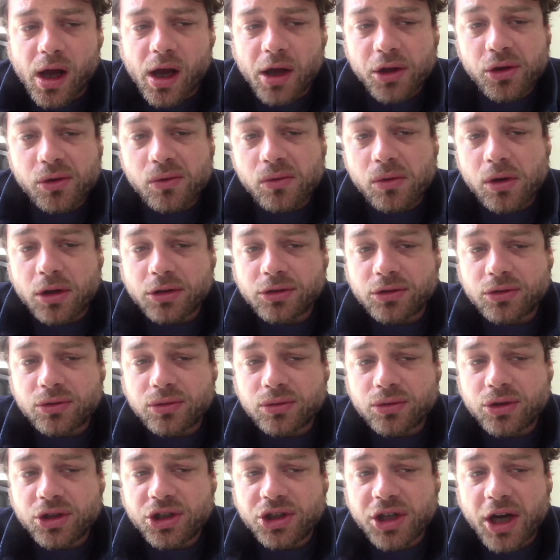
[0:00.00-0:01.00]
want
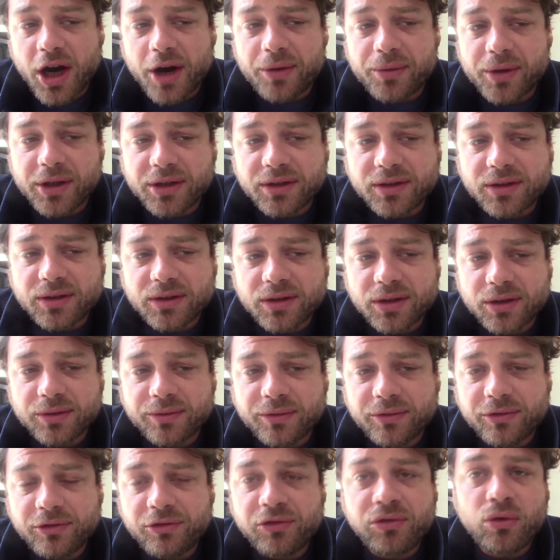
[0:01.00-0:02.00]
to share it
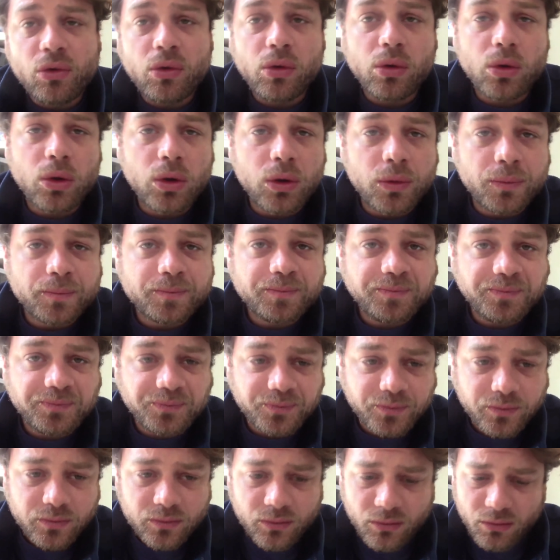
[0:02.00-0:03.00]
full
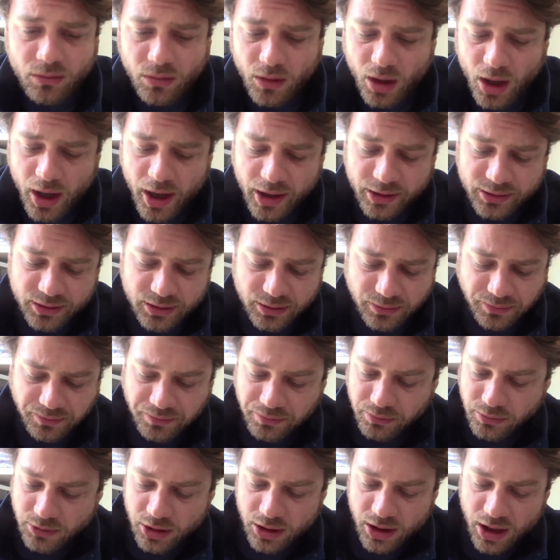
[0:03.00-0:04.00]
and
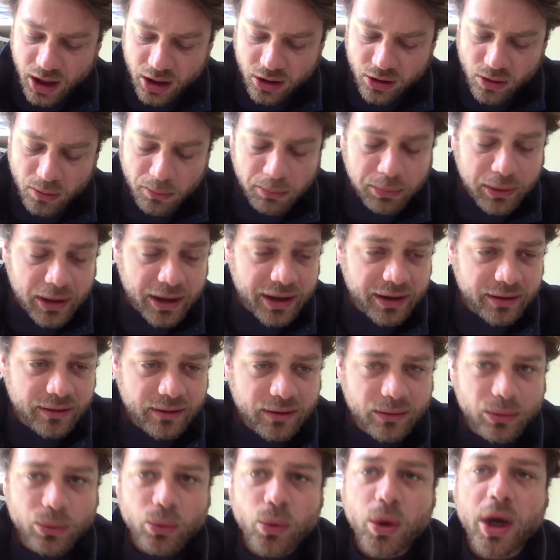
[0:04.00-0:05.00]
in a
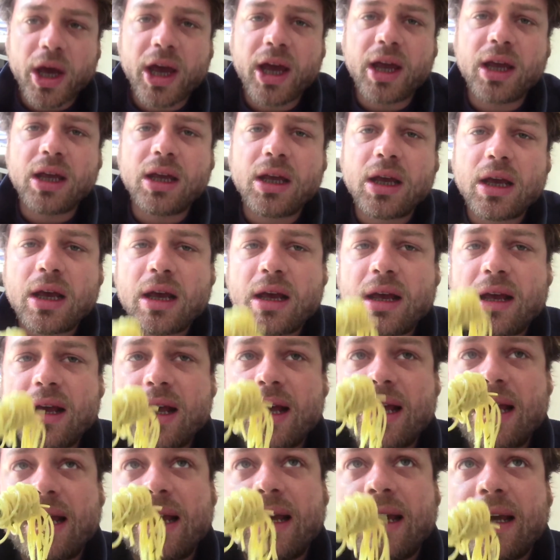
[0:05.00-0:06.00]
complete way,
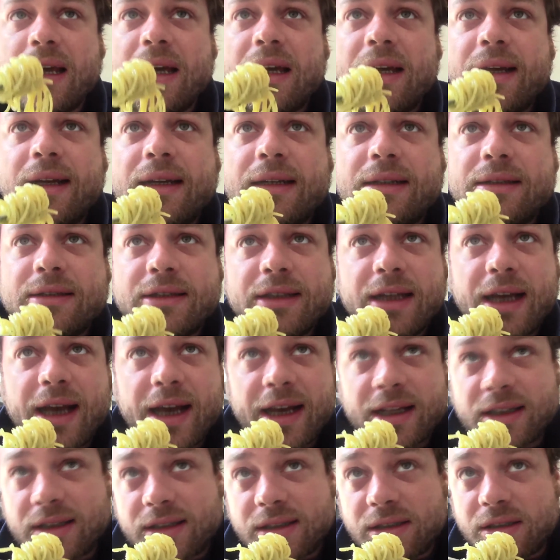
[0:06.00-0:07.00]

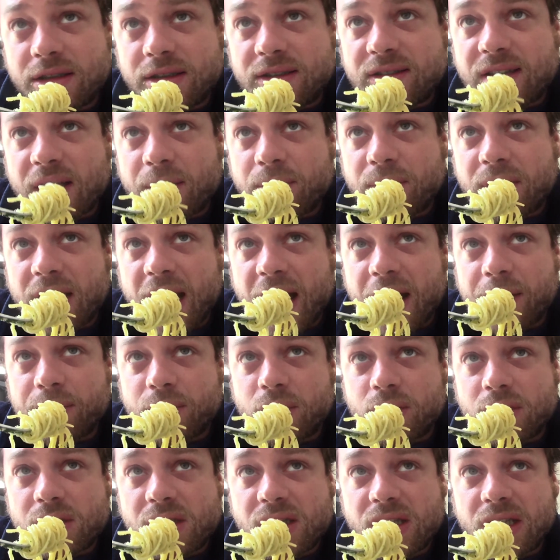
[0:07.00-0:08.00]
and in the same time
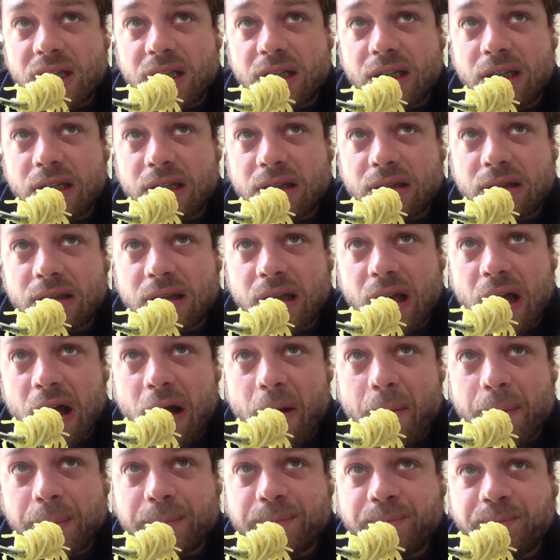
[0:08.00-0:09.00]
you see that
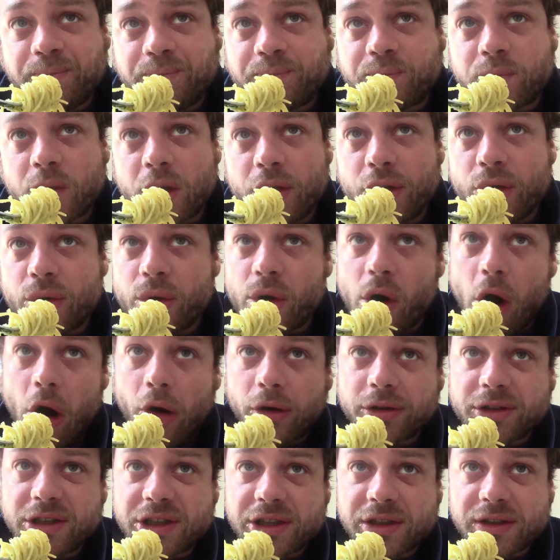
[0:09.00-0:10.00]
your
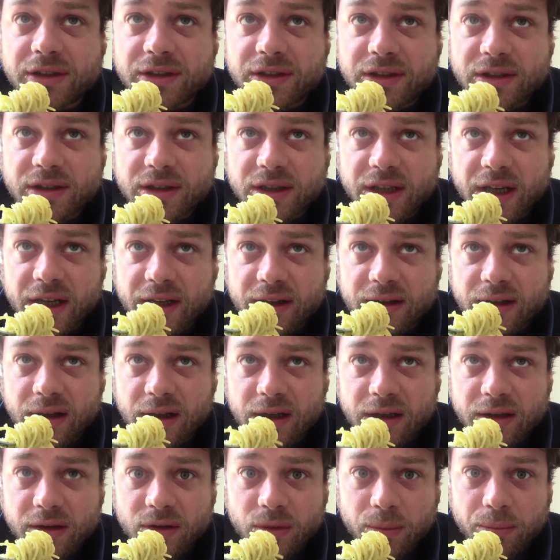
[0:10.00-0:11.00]
audience get a
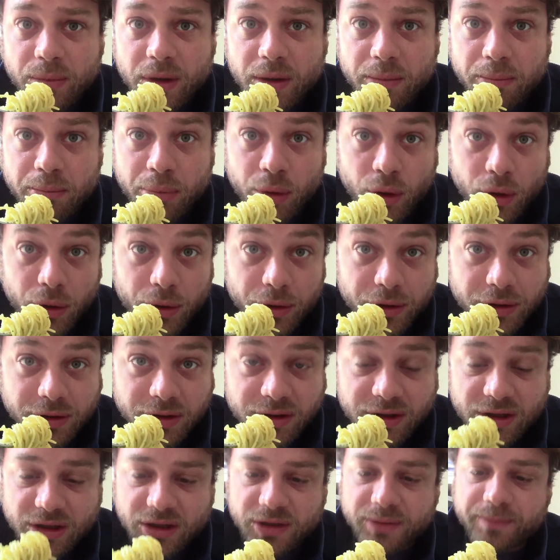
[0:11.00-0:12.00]
little bit
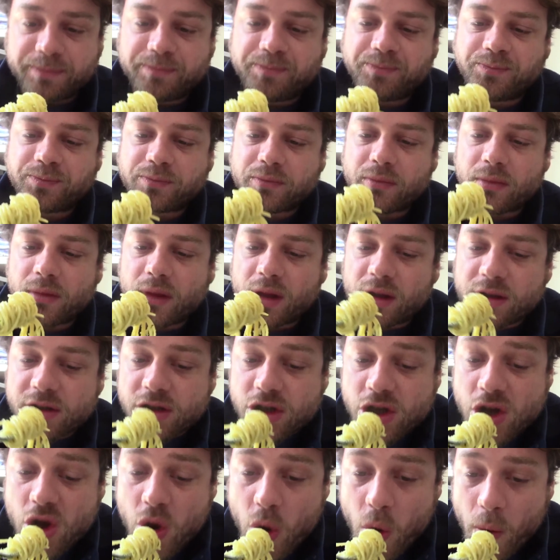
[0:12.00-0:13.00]
bored.
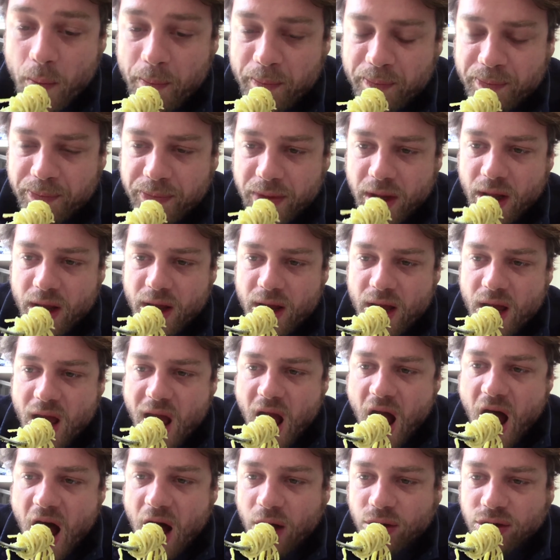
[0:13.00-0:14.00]
So
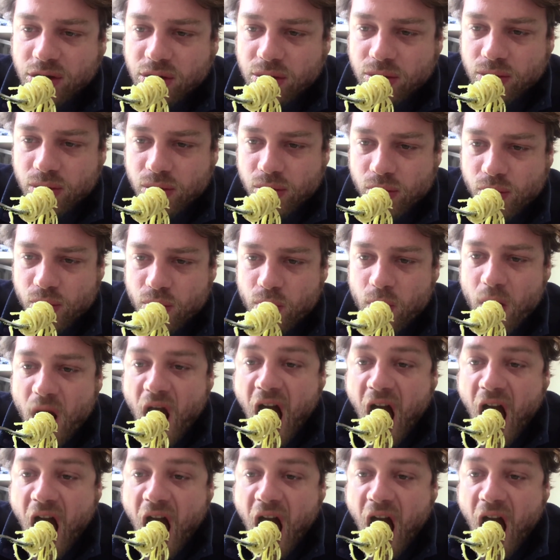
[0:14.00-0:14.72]
how to